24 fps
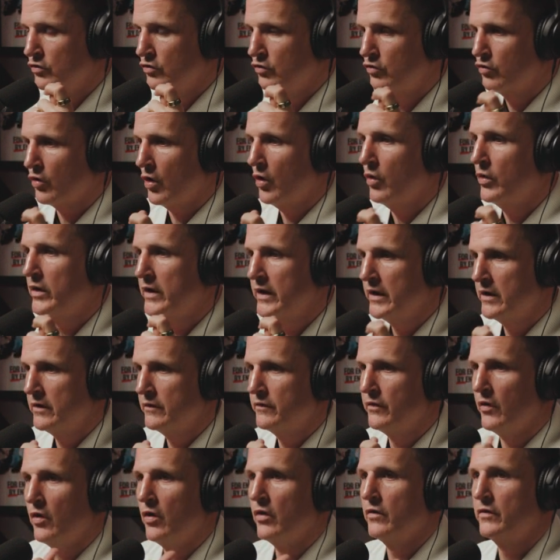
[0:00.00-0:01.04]
growing and
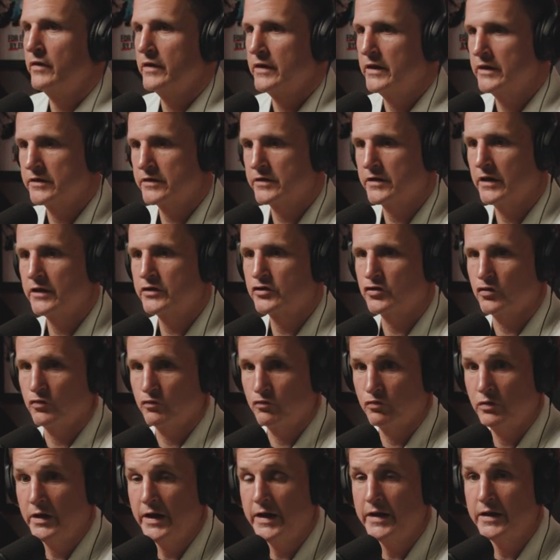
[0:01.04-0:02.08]
evolving at such a
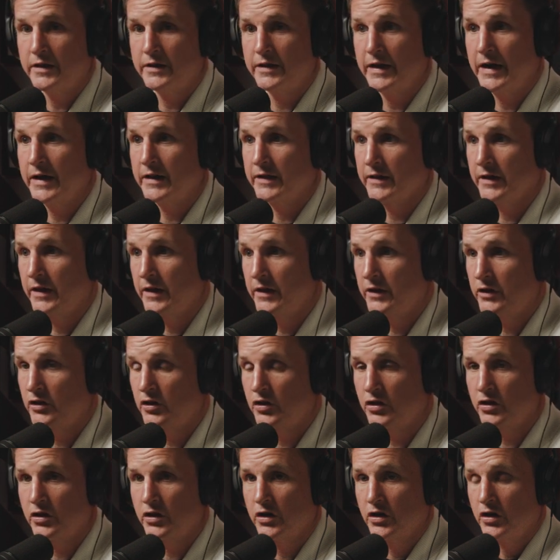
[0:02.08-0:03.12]
rate that,
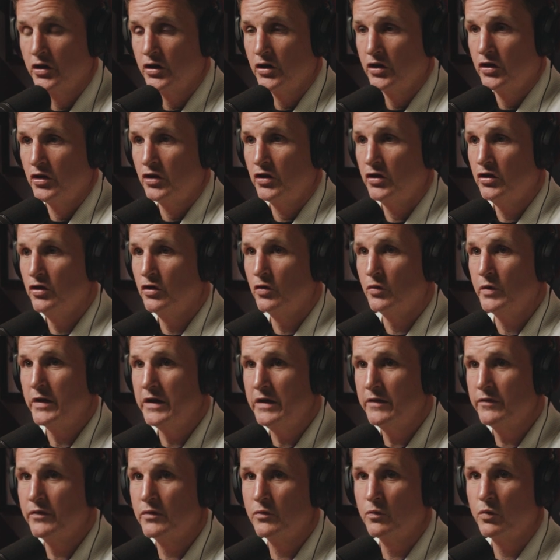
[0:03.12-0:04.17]
like, you know,
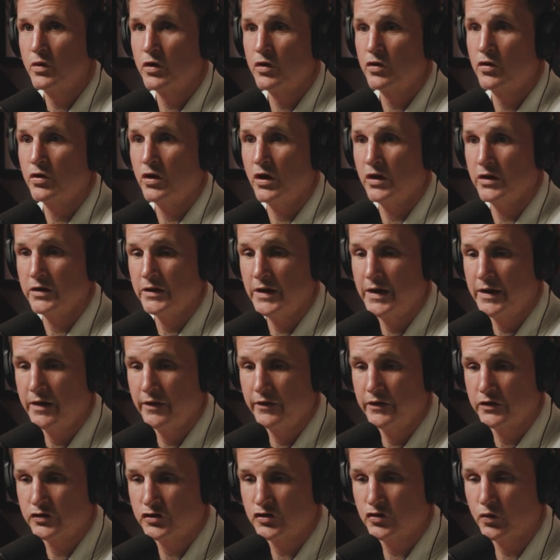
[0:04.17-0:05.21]
even where a lot
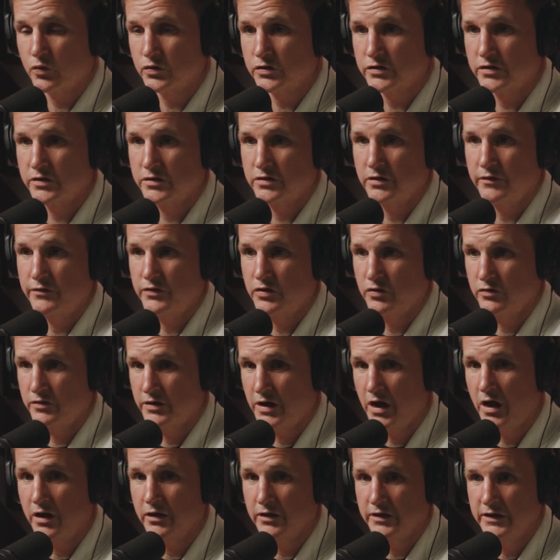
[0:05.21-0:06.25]
of the sources of your
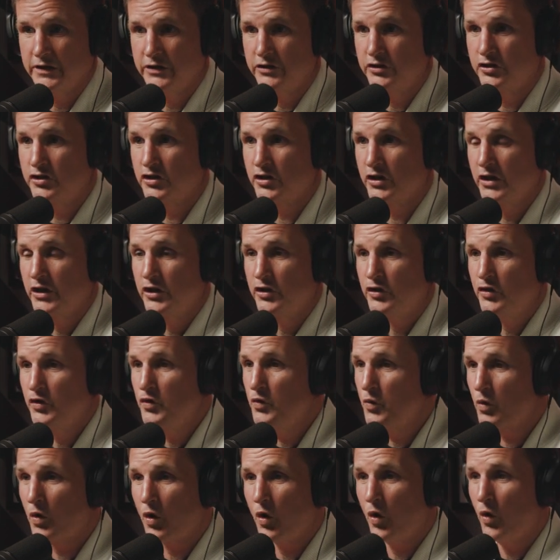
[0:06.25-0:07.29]
knowledge,
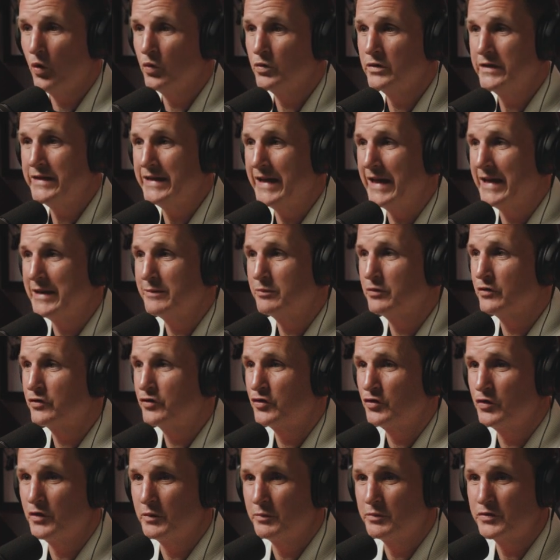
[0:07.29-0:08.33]
you were only able
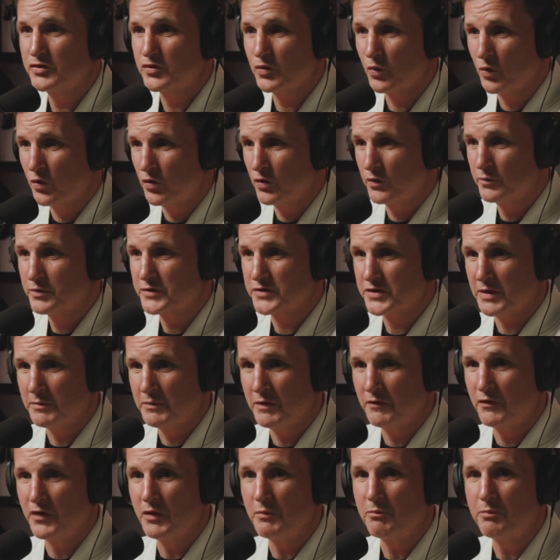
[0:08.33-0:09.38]
to absorb
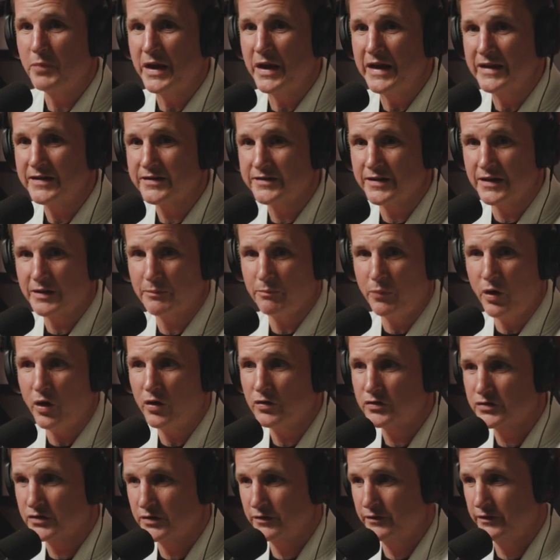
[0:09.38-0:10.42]
some of the basic
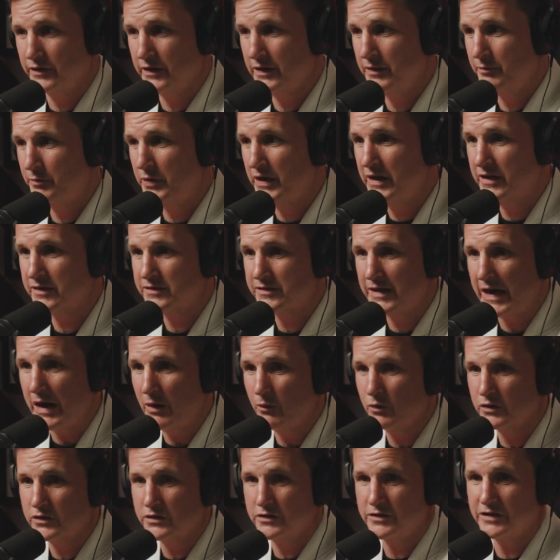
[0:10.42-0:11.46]
parts of it because that
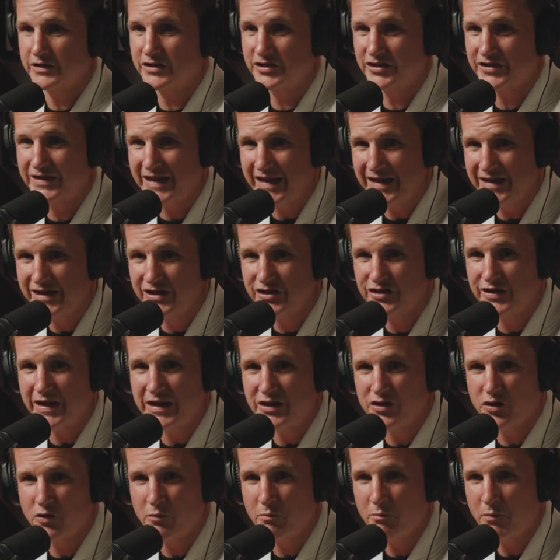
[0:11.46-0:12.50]
was the stage that
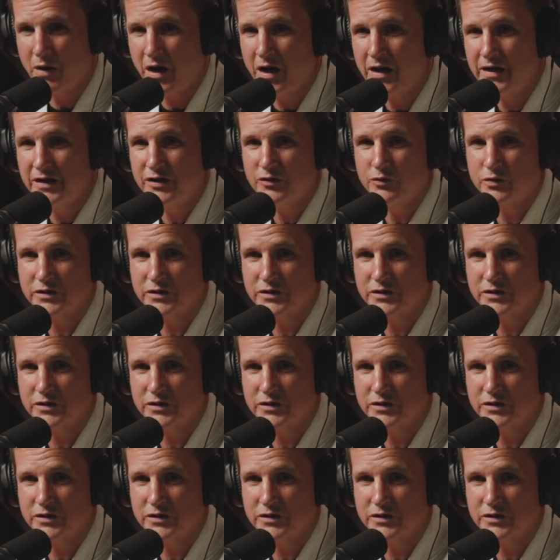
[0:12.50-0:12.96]
your mind